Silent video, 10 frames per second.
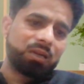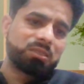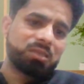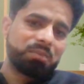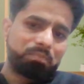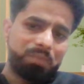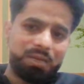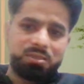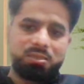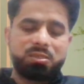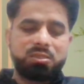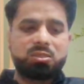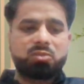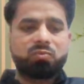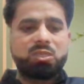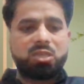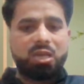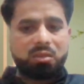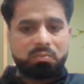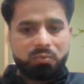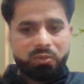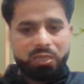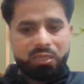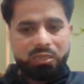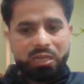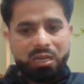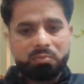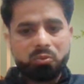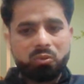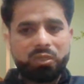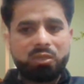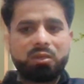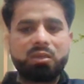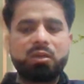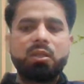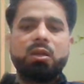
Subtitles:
some practices which help, really helpful in